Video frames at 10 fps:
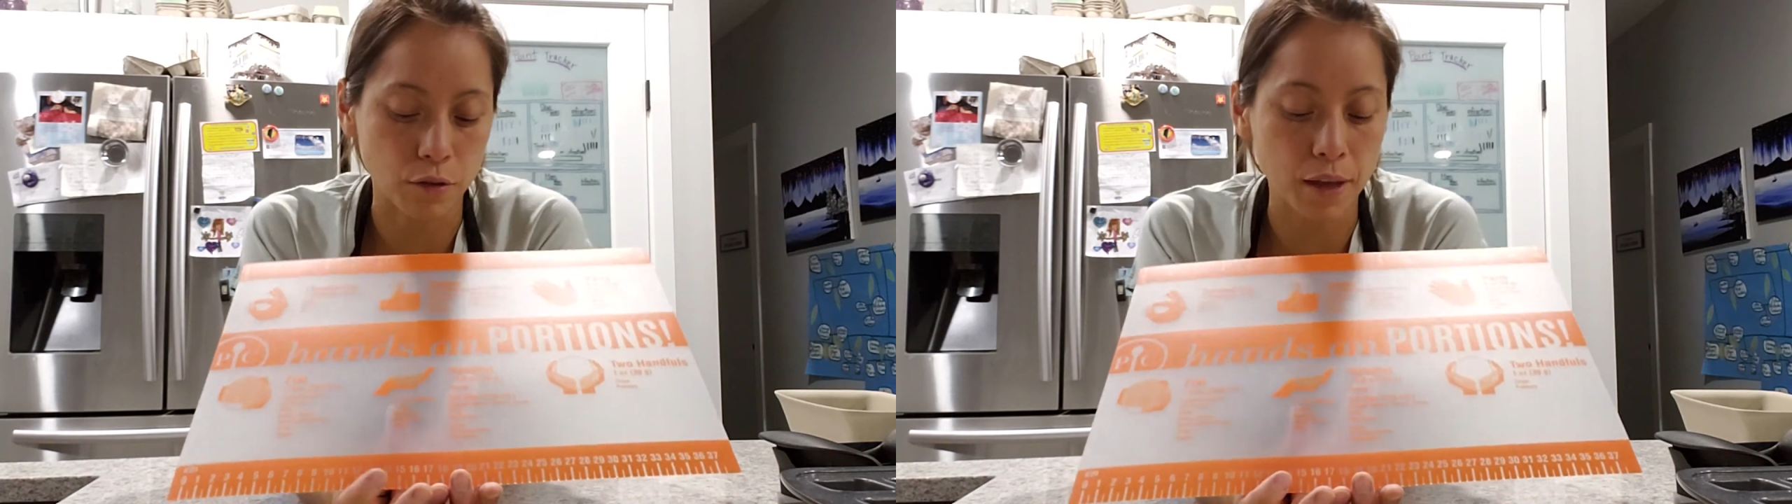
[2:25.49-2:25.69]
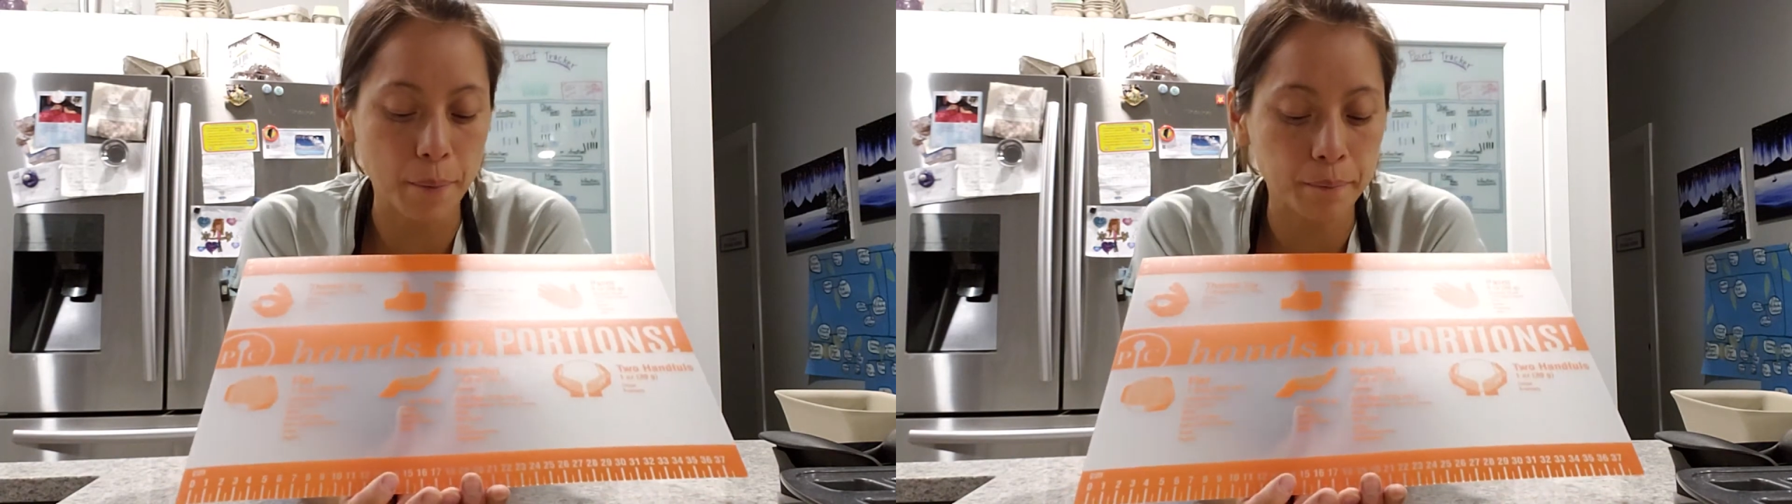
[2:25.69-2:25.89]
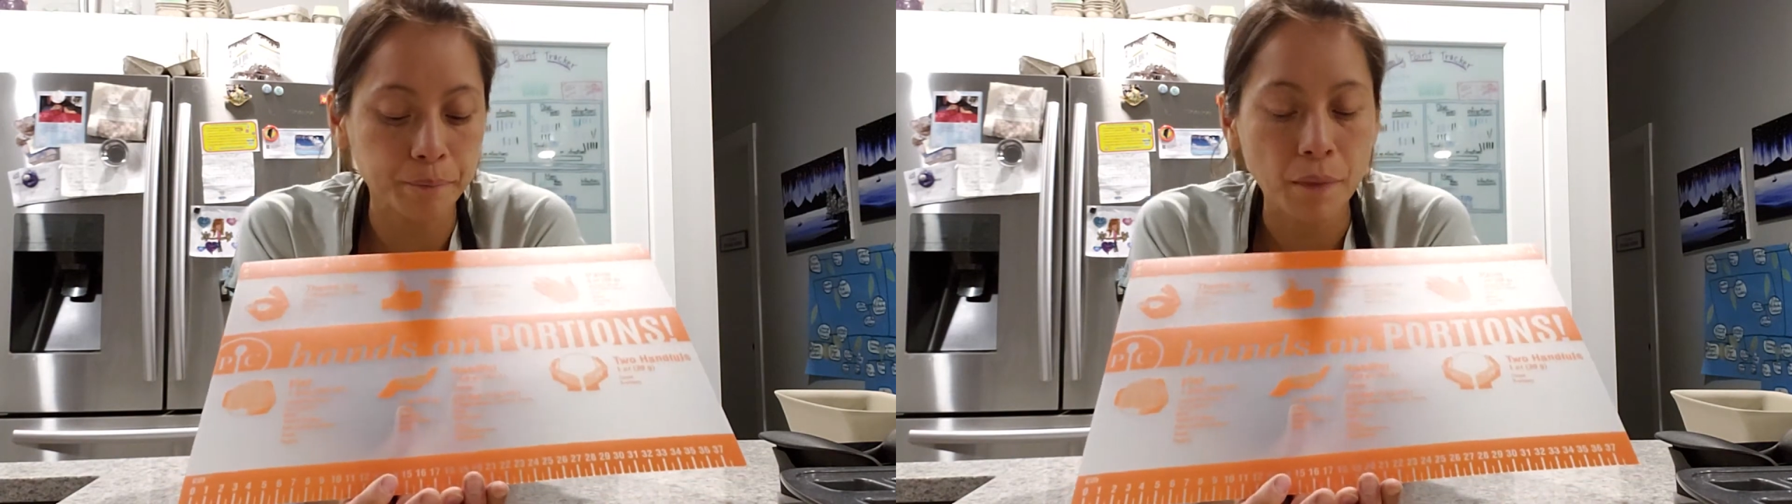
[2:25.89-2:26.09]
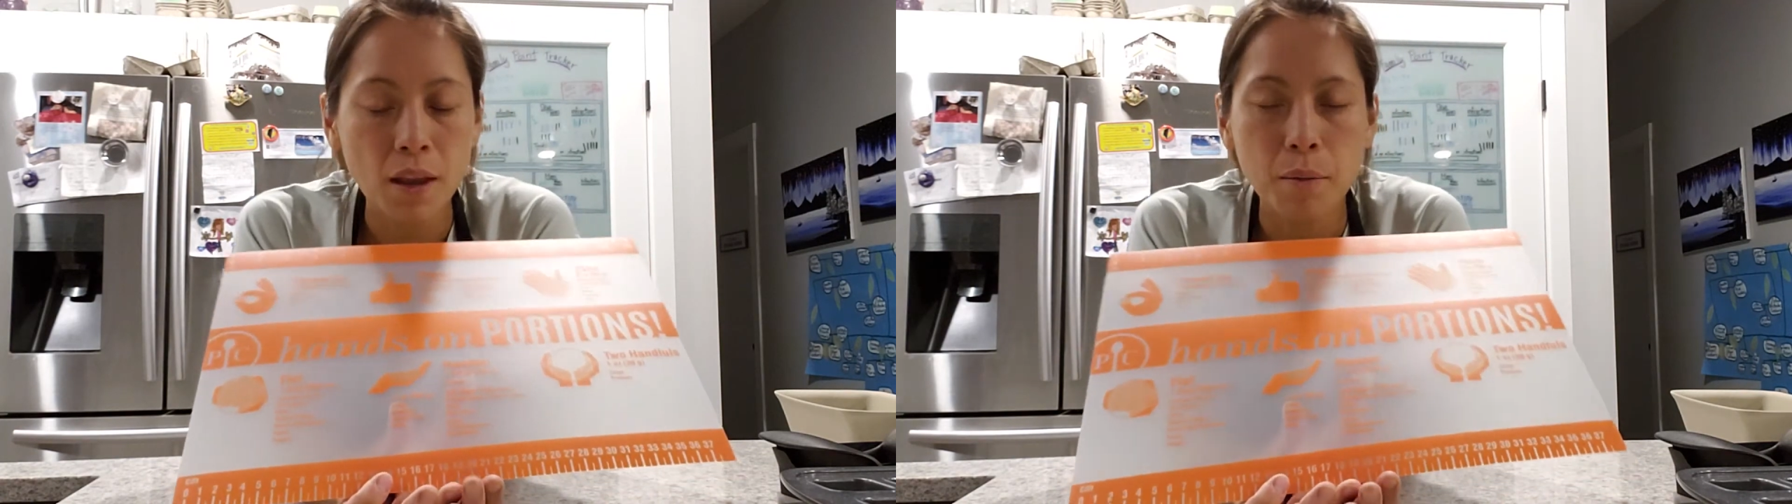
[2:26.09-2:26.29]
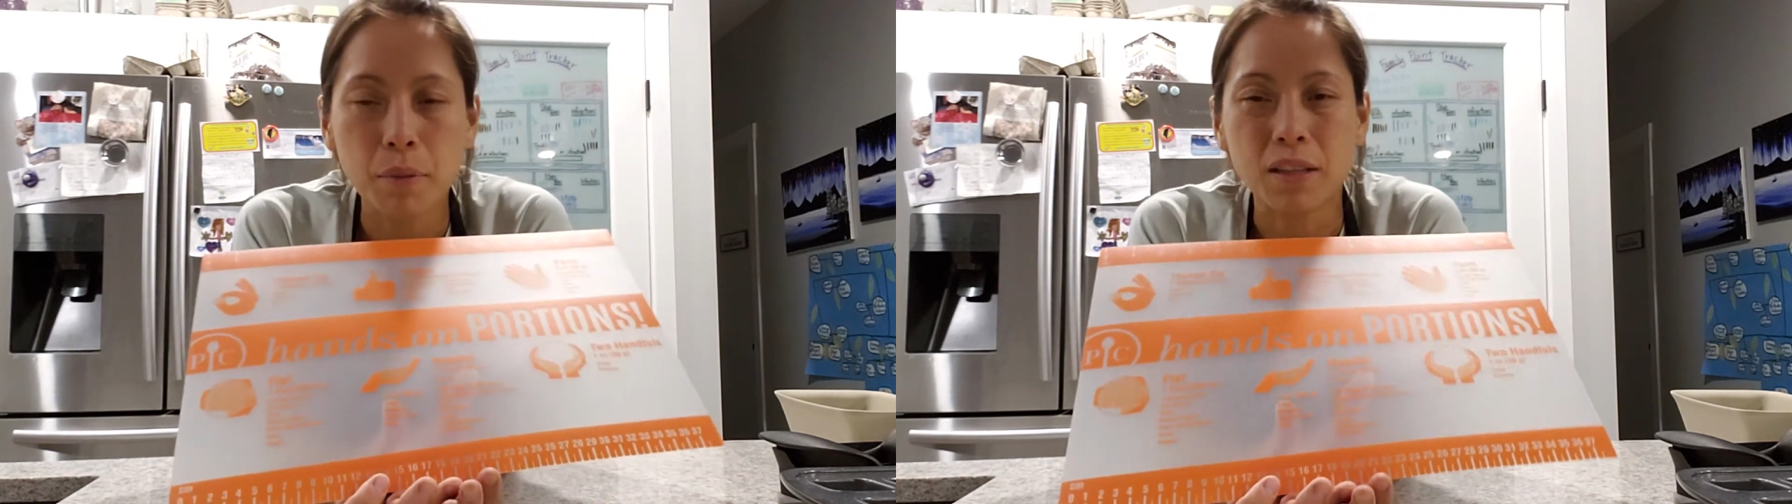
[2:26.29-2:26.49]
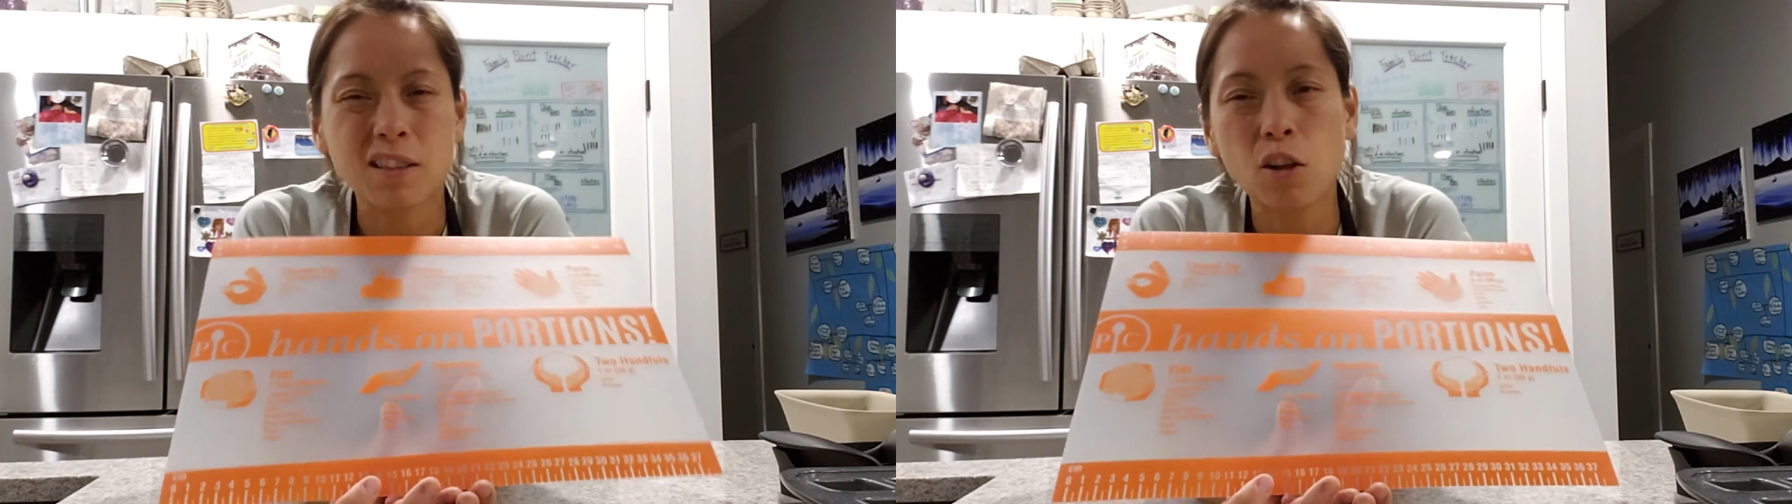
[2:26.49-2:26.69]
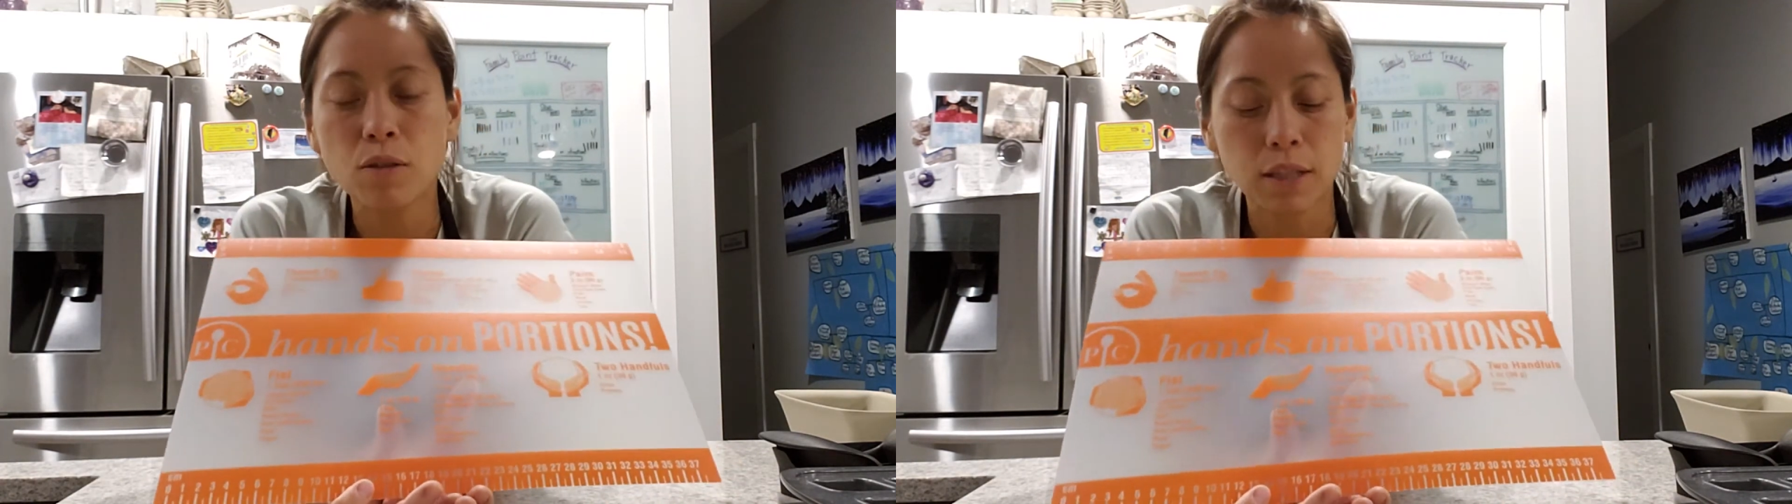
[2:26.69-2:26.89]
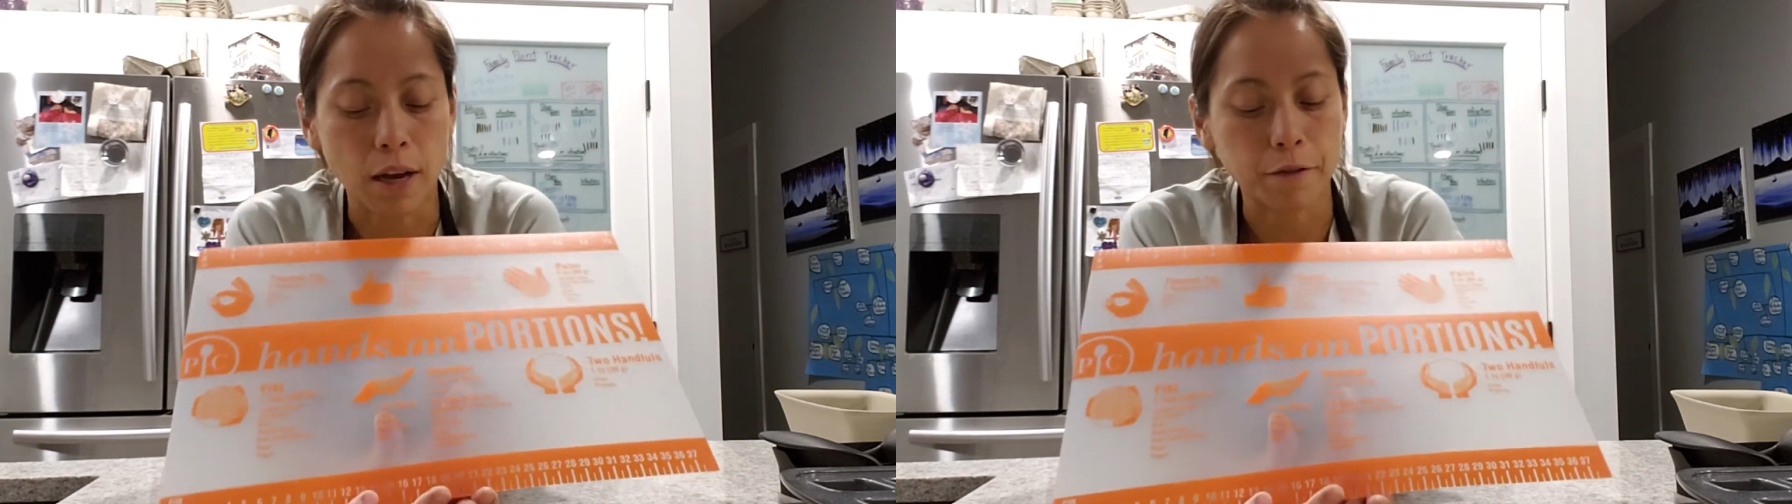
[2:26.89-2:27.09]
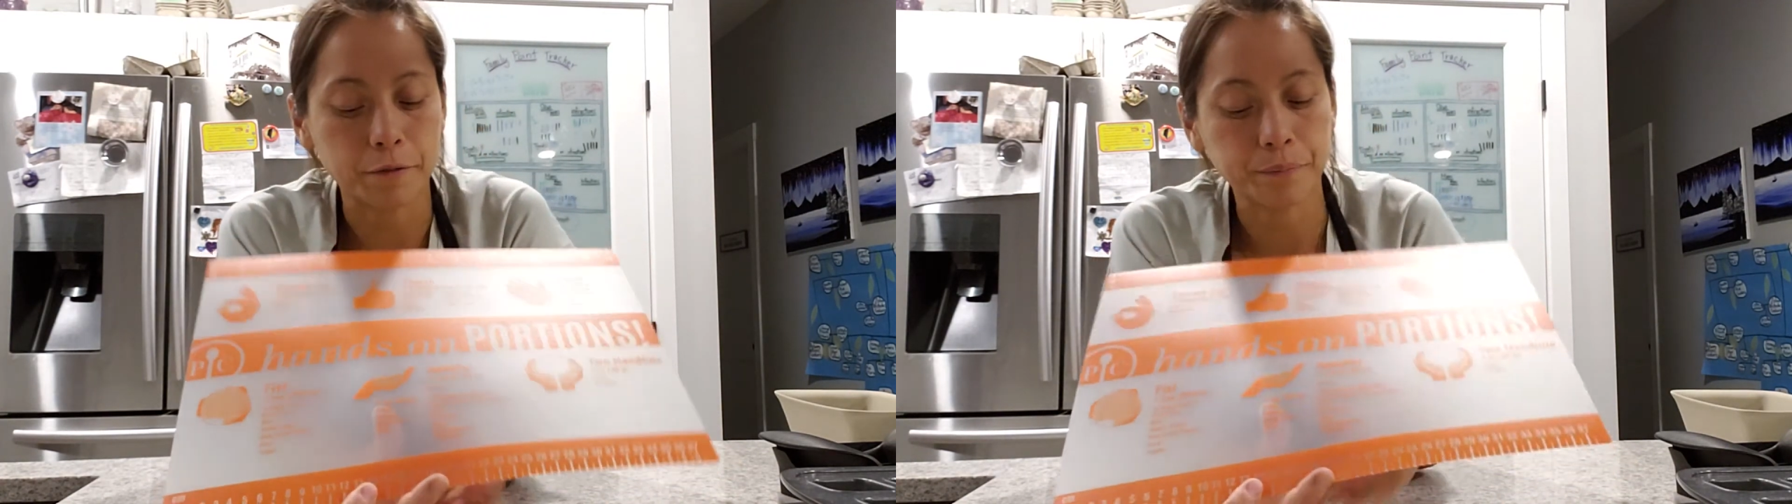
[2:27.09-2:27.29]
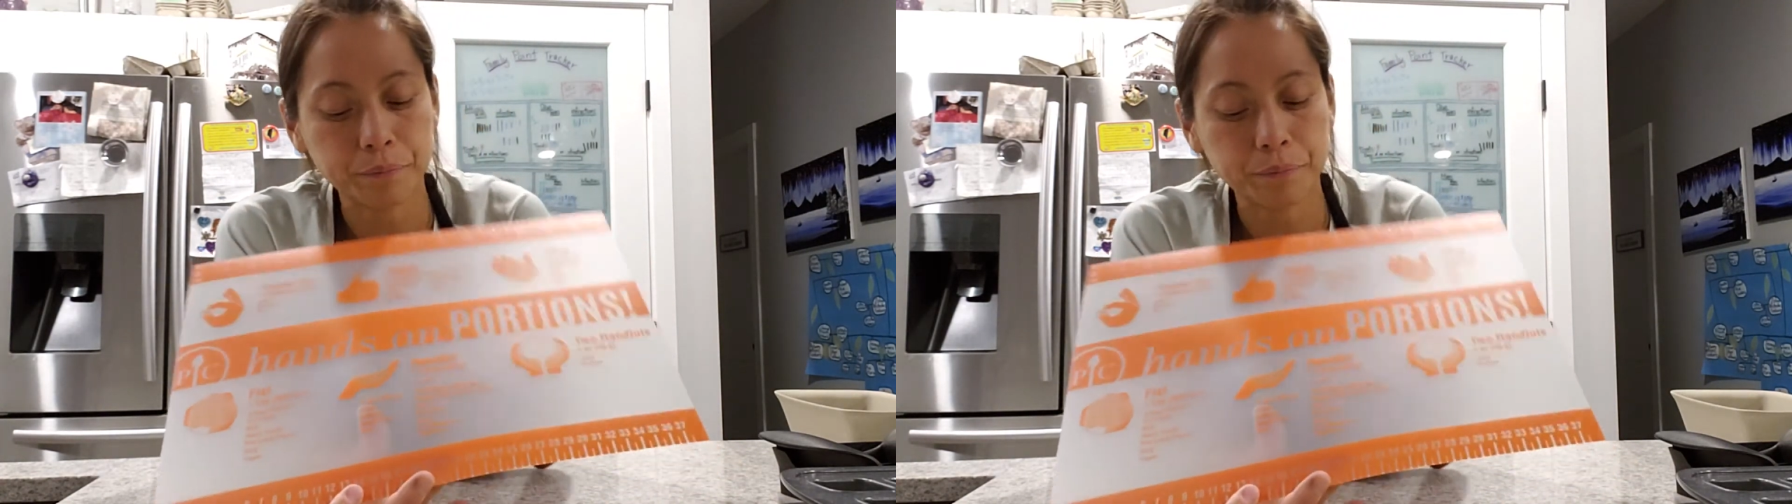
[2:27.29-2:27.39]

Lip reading: thumb, but it's close enough.